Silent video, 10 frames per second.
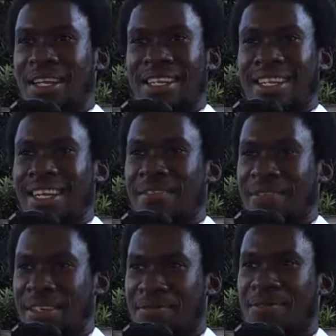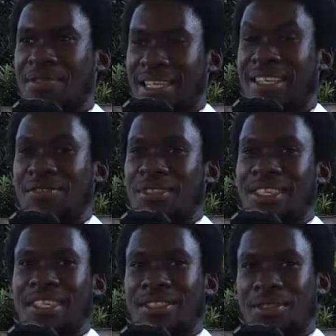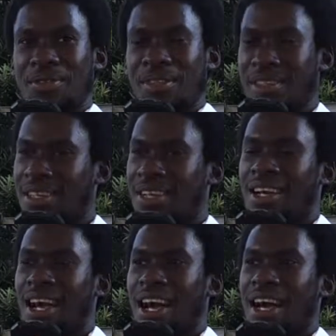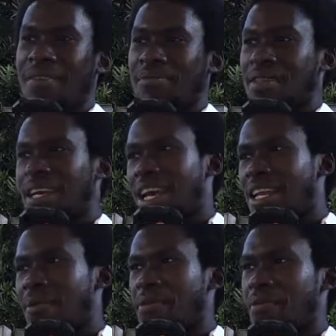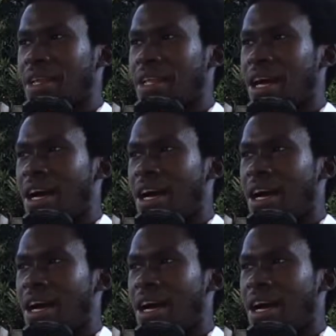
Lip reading: and their vegan food tastes really good too. And number three,